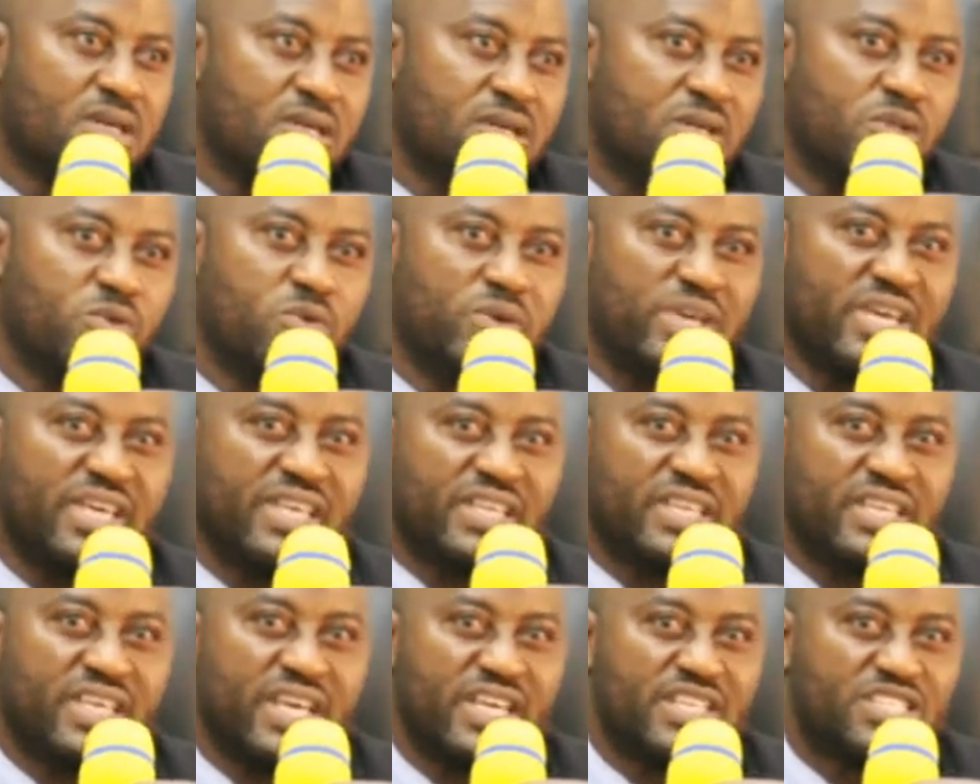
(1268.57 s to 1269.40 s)

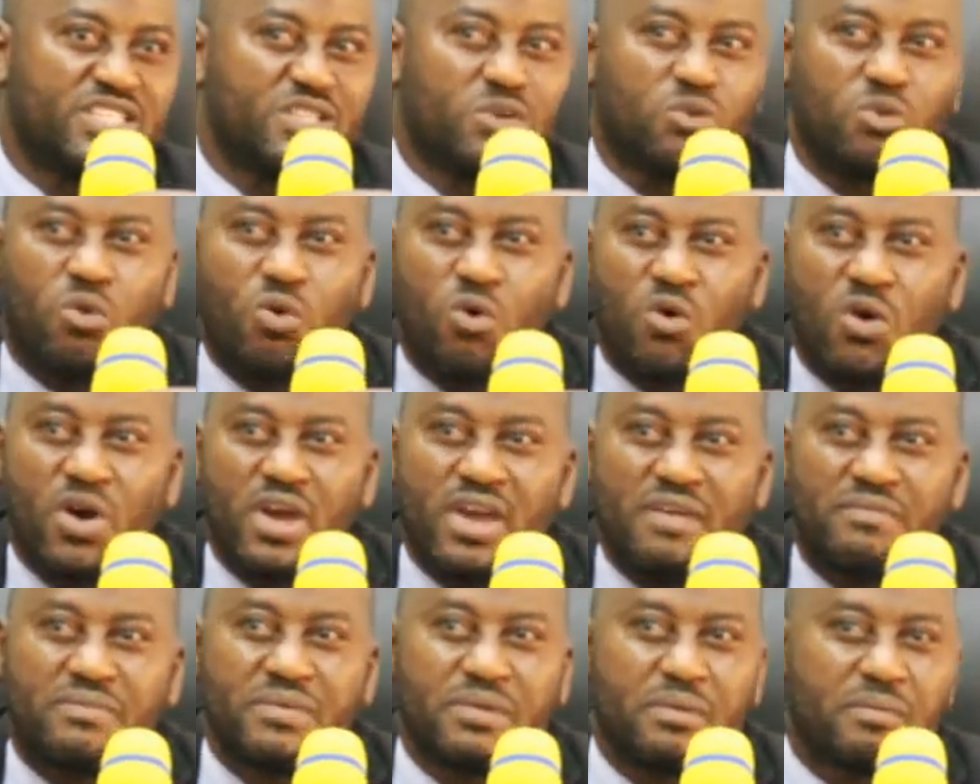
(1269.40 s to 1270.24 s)
engaging
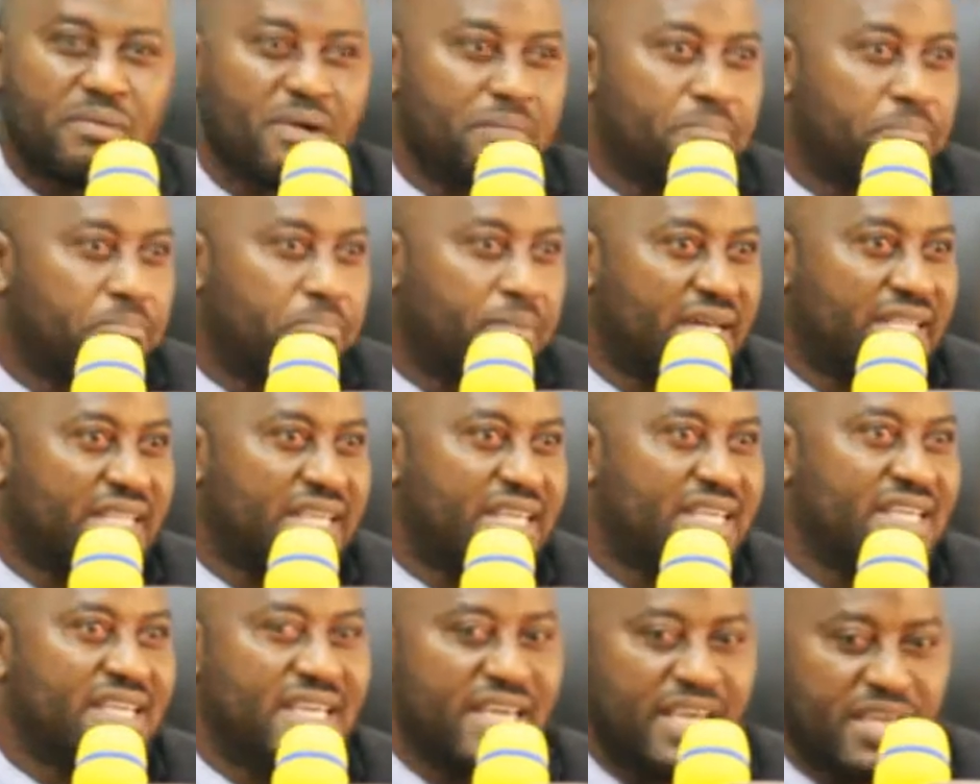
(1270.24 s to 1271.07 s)

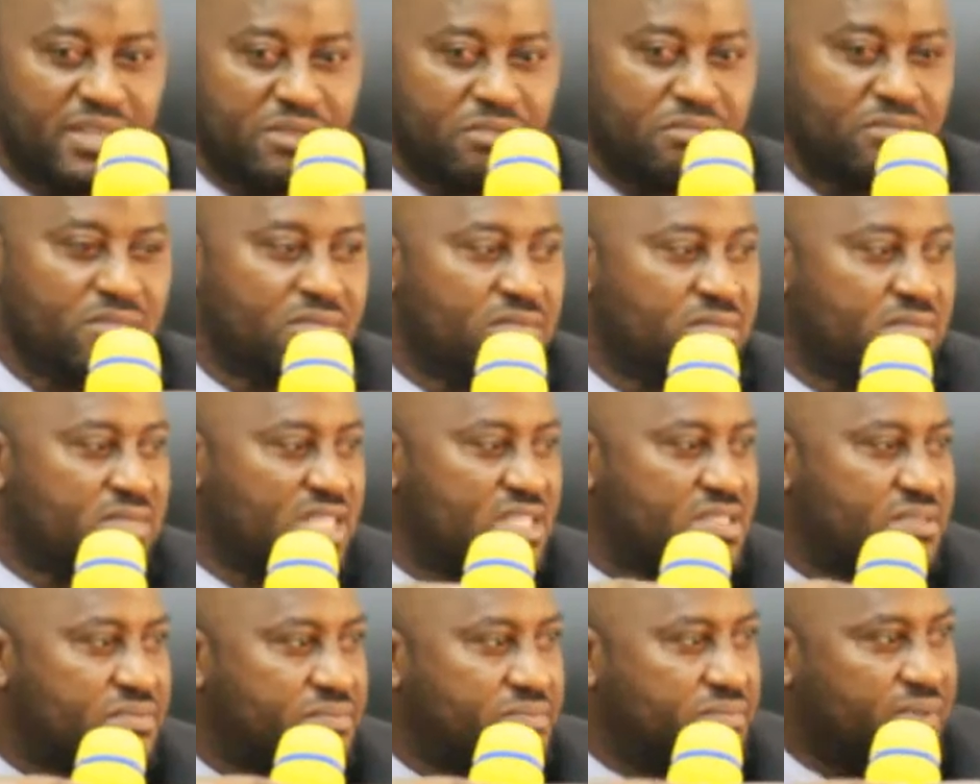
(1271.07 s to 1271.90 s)
everybody in
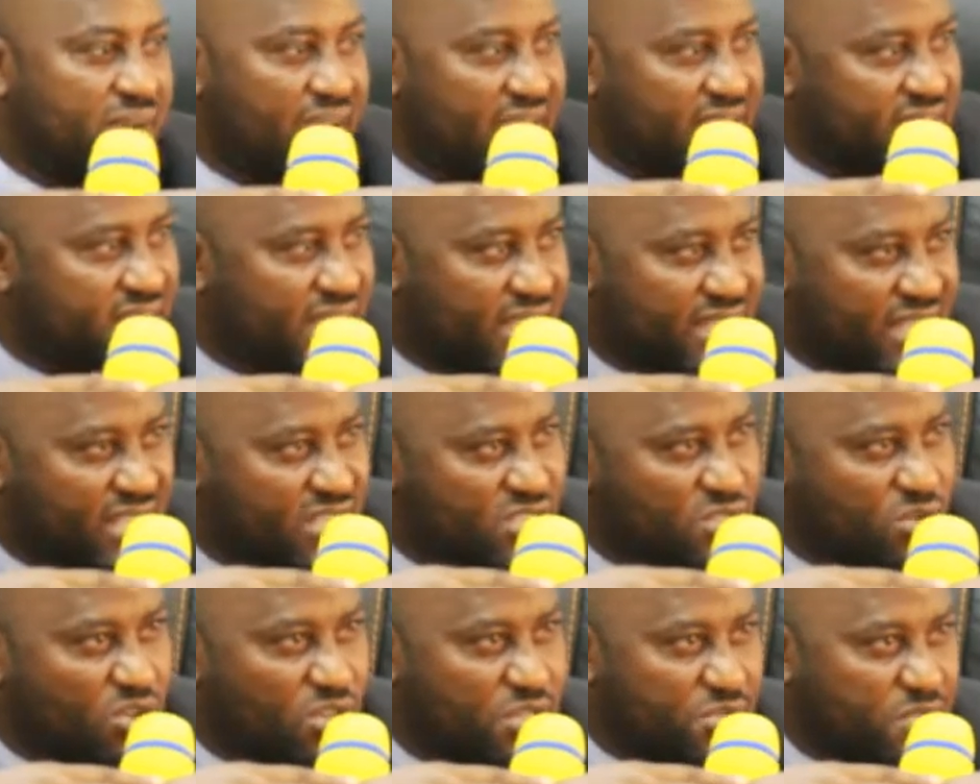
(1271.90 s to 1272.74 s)
this fight
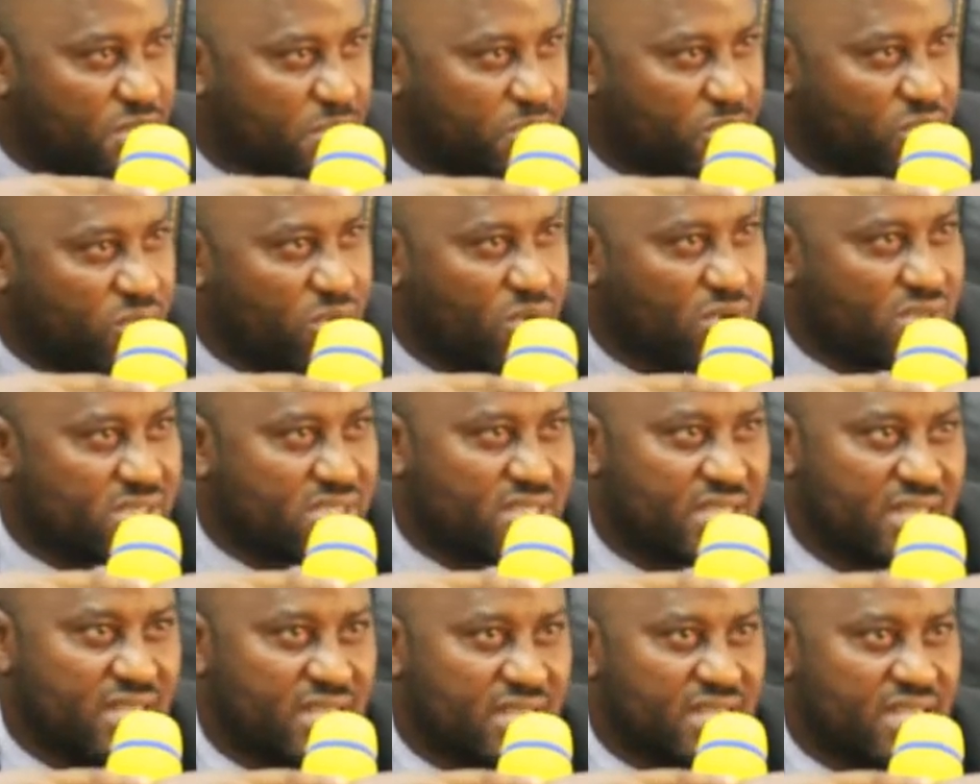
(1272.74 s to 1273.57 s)
against corruption,
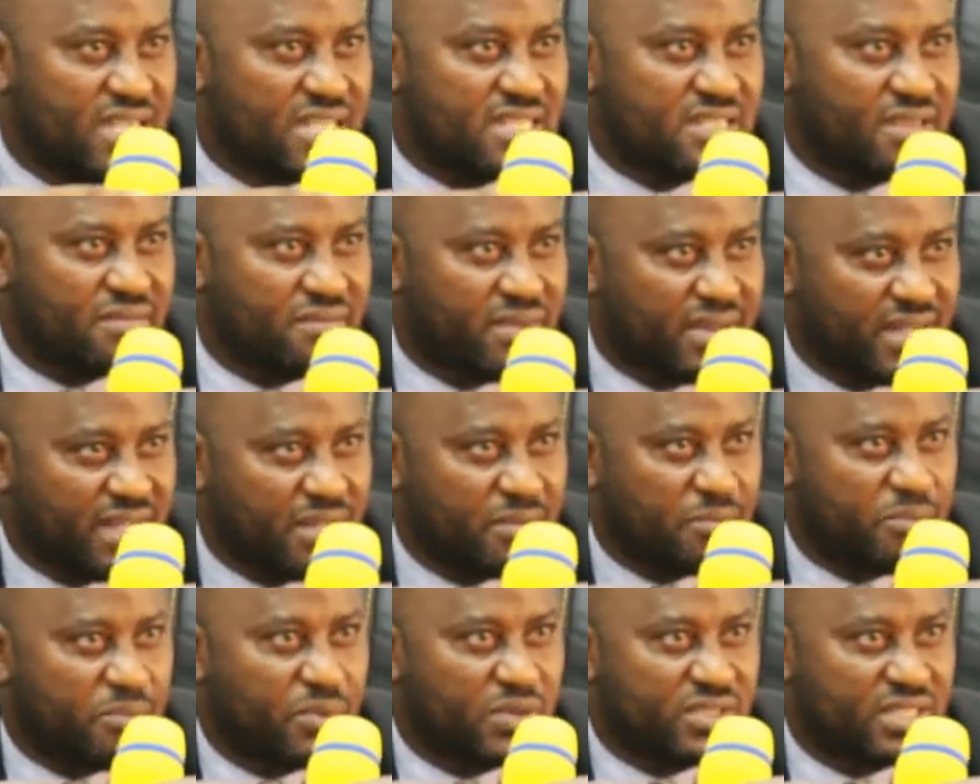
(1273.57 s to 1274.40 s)
because it's a very
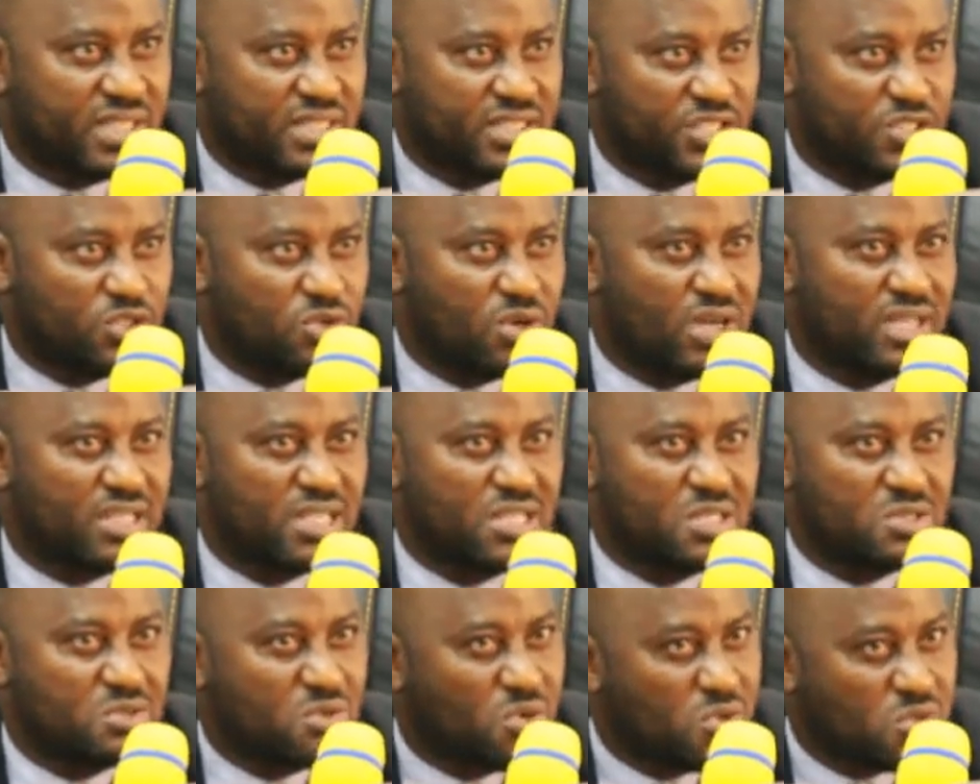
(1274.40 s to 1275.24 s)
important issue and
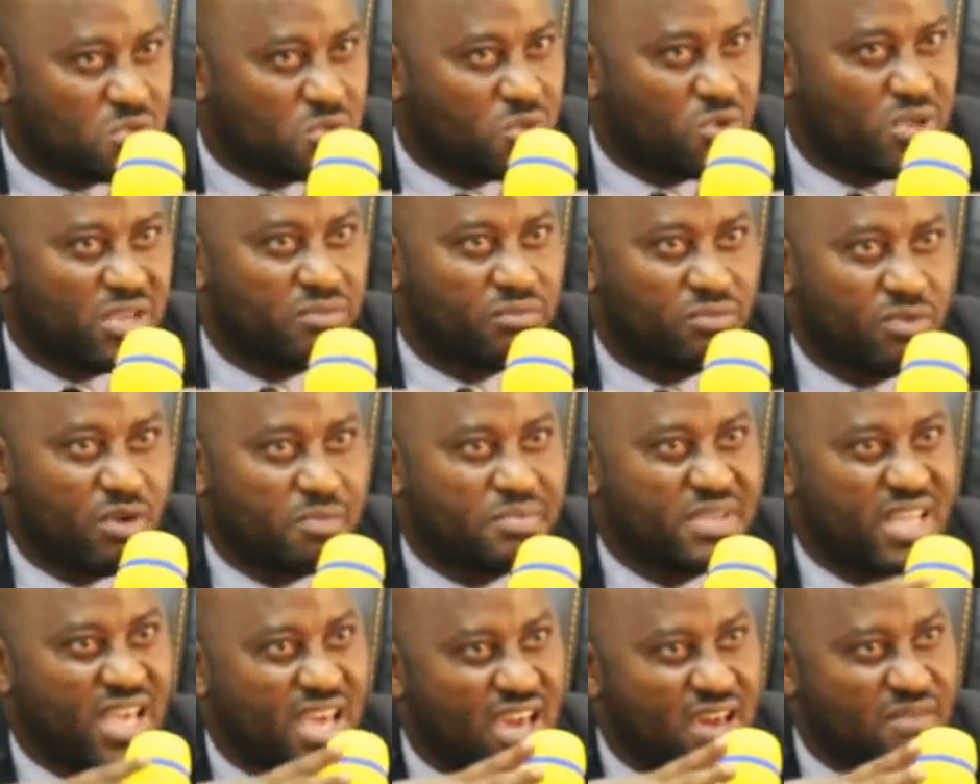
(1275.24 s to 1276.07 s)
it also
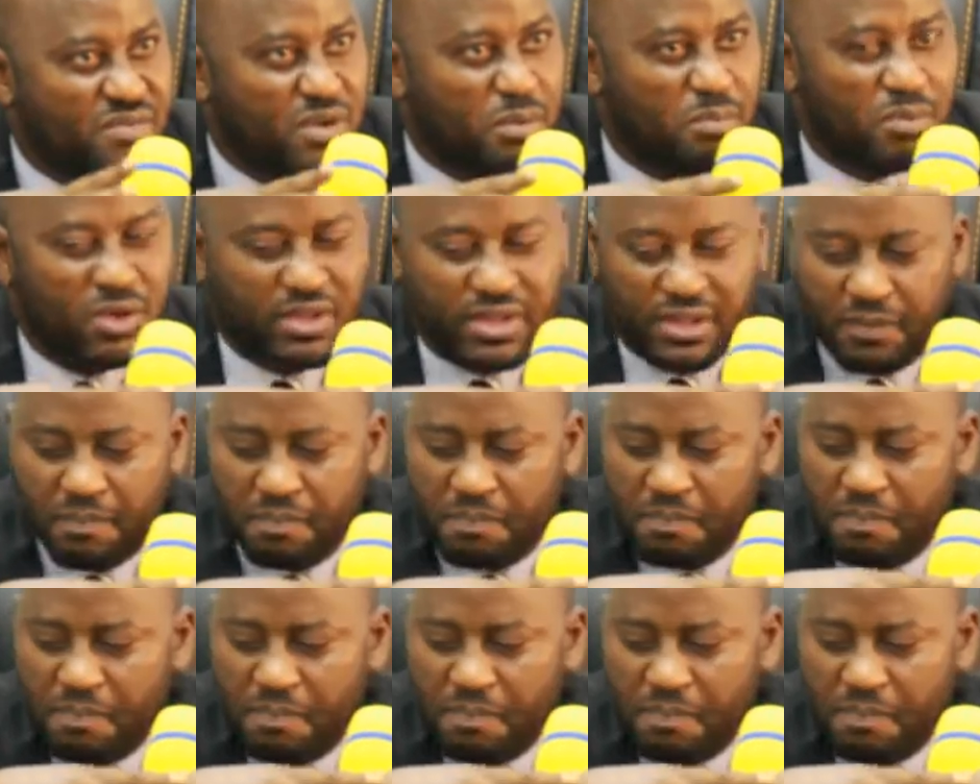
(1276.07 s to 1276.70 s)
involves everybody.